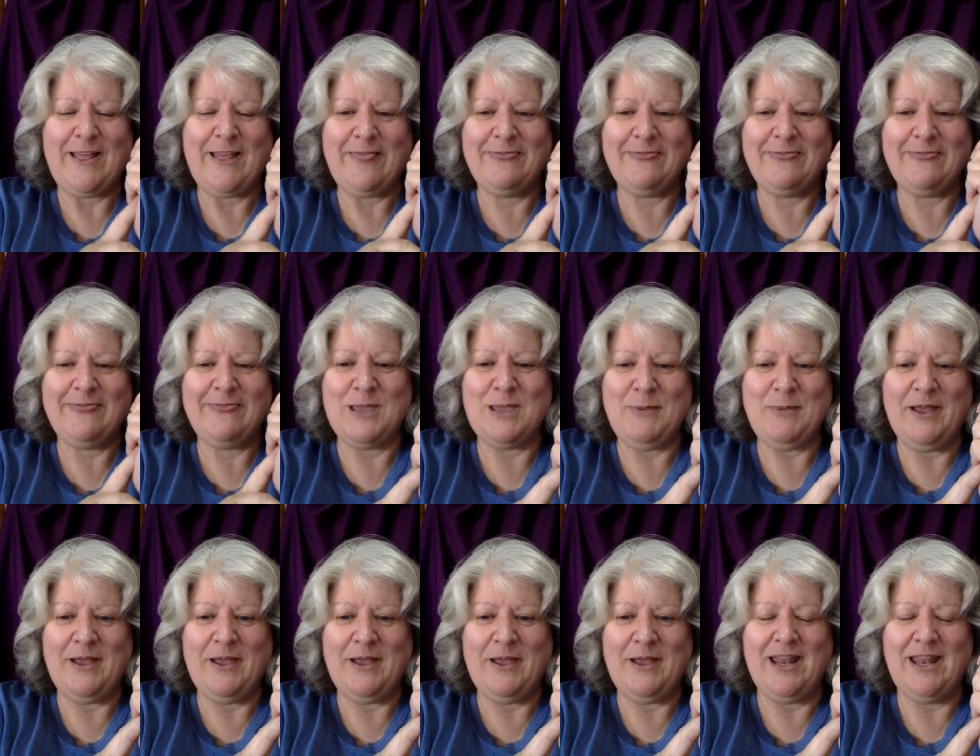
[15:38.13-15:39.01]
Think
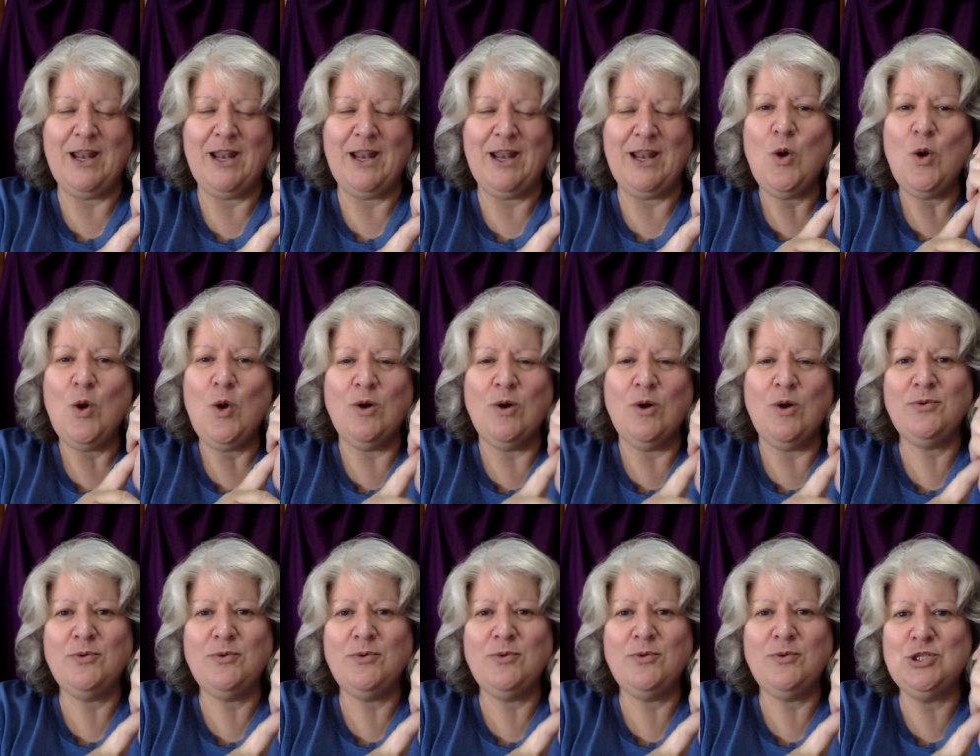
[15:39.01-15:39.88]
about that. What
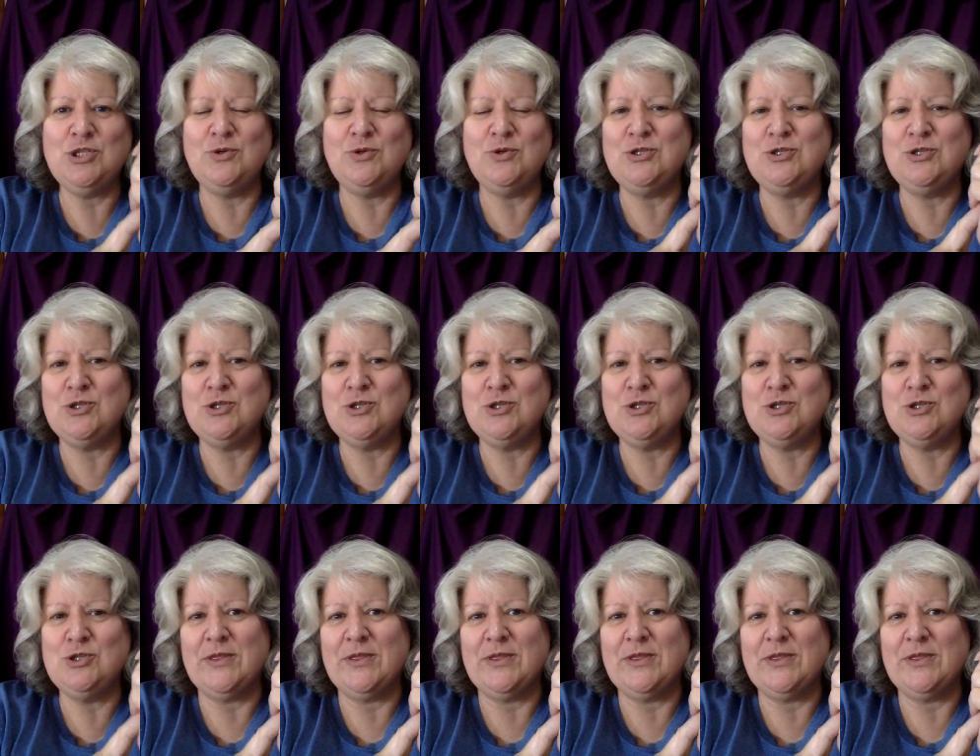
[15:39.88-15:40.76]
would you do
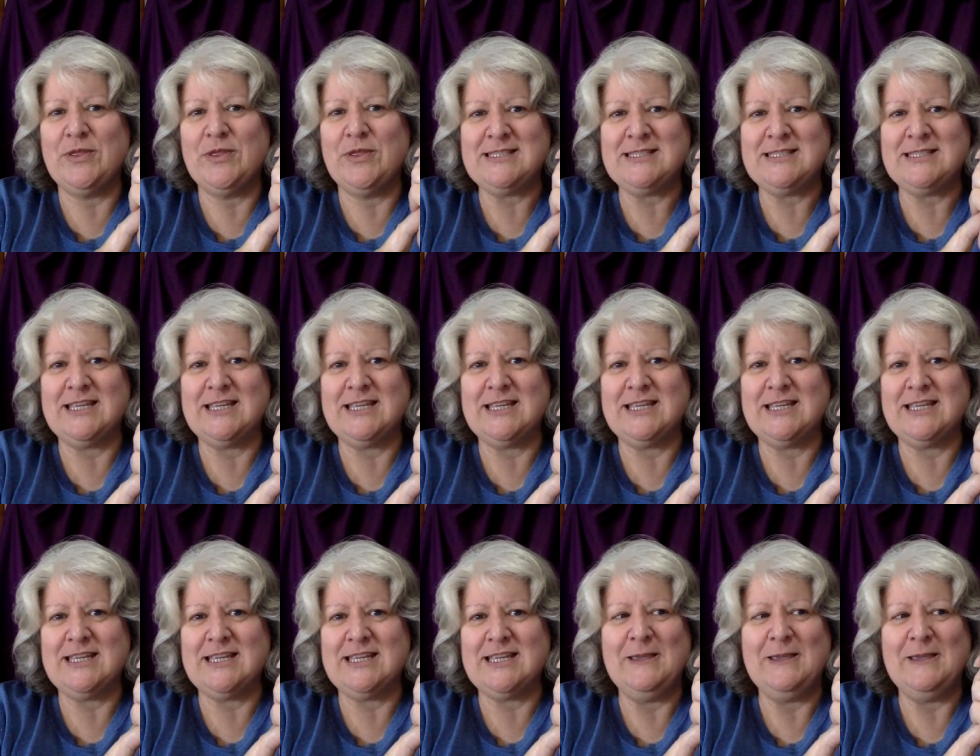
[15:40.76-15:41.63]
with a master
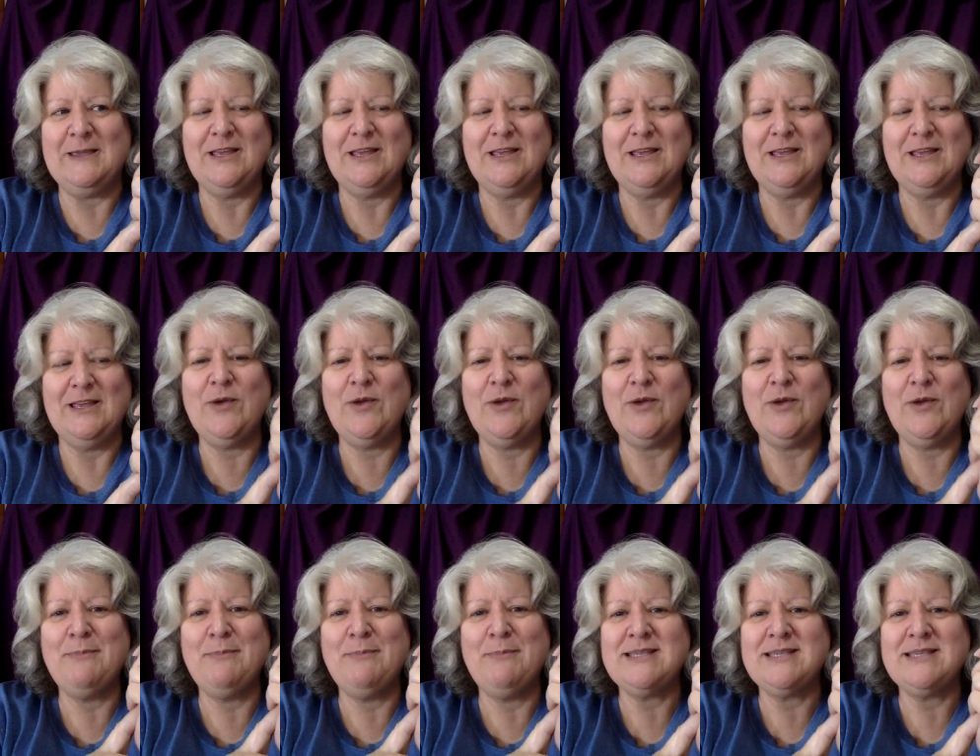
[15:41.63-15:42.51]
key? If you had a
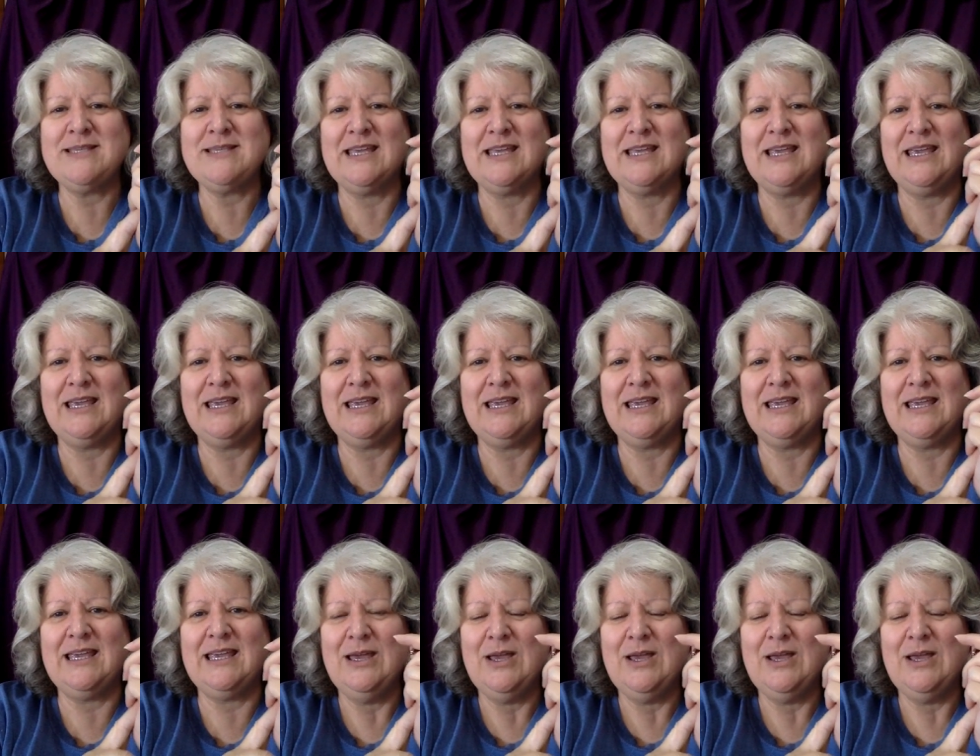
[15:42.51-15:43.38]
master key,
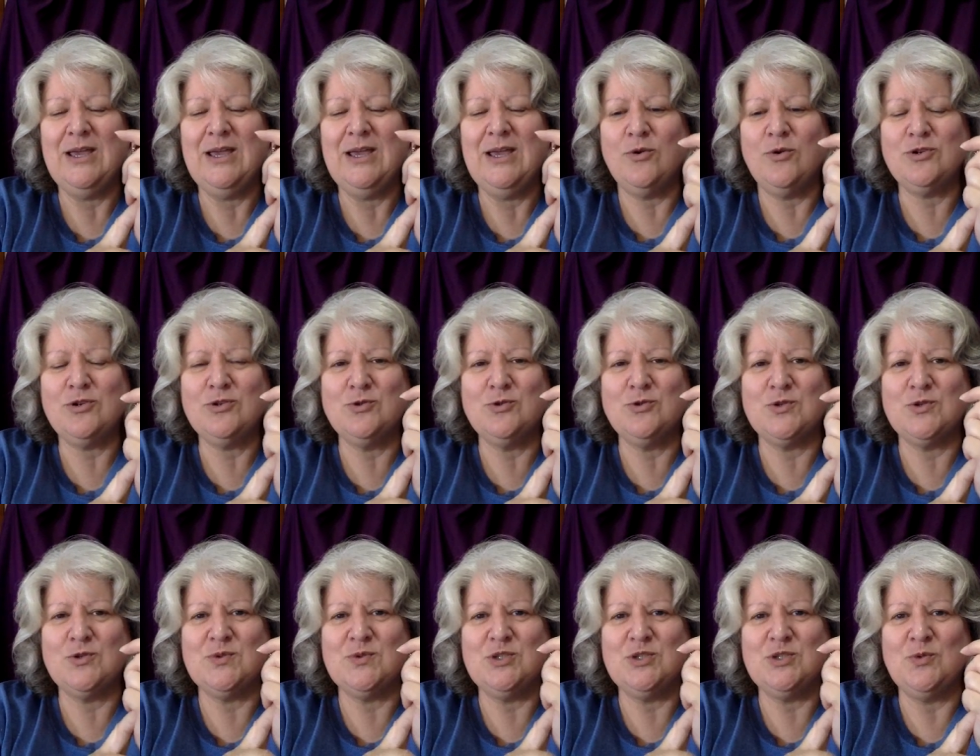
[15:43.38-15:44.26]
what
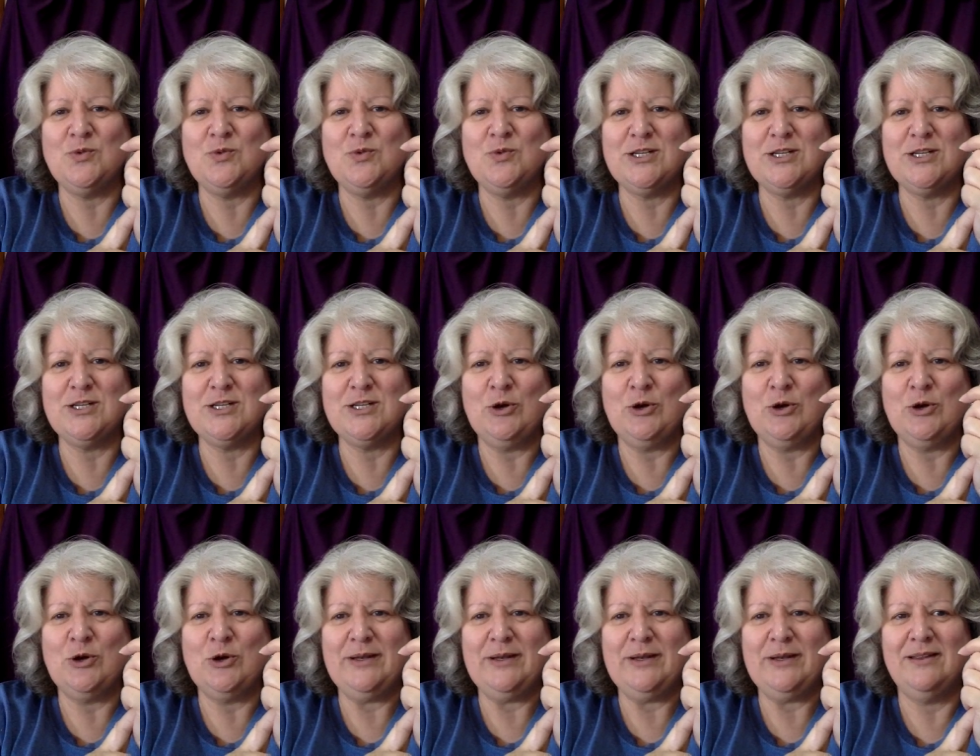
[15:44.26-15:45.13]
doors would you want it to
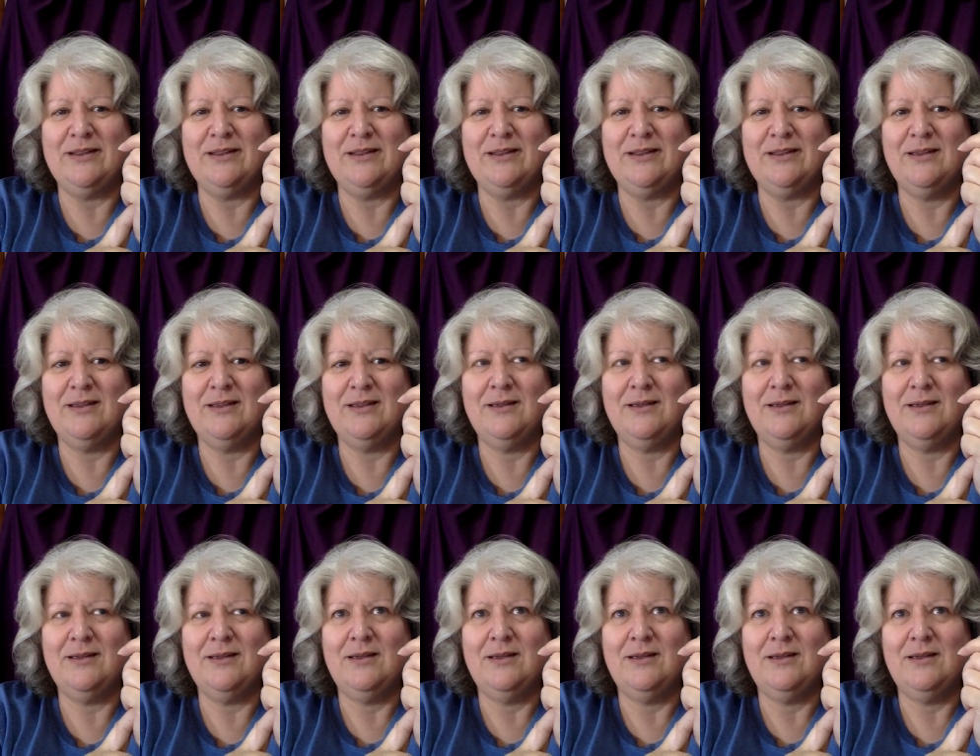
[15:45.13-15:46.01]
open?
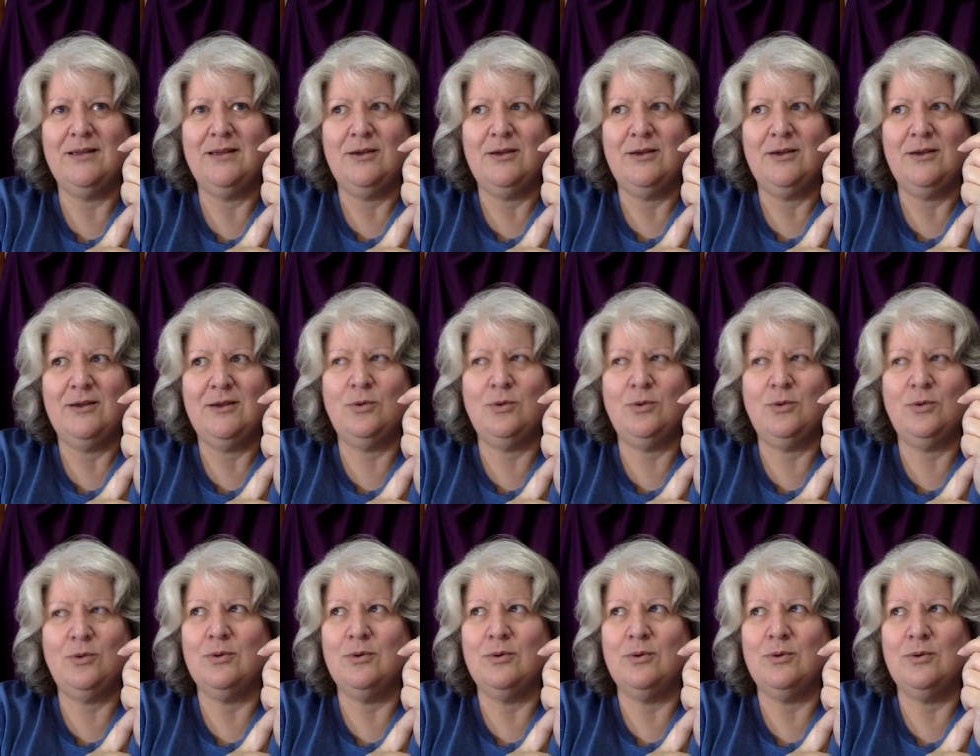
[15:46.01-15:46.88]
Ooh.
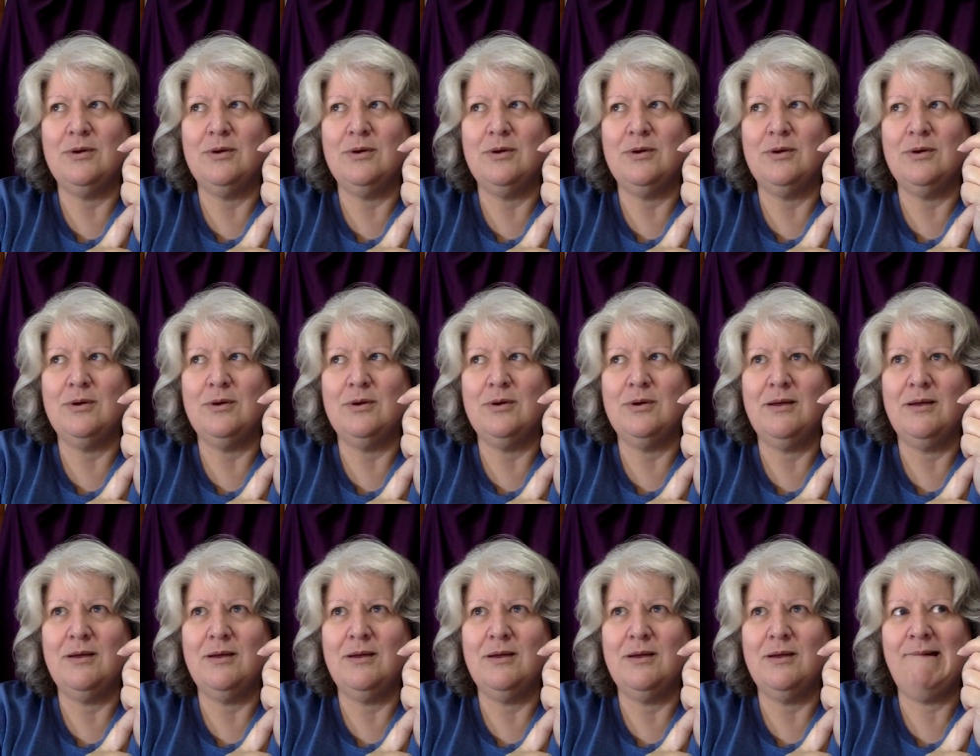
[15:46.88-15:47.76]

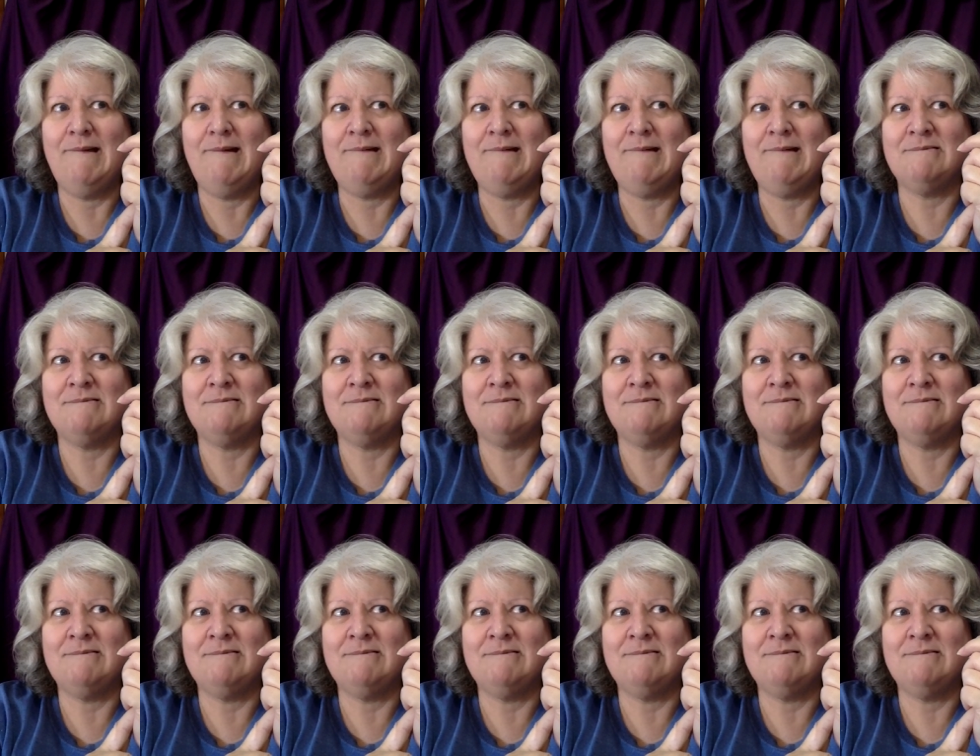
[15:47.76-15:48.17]
Huh.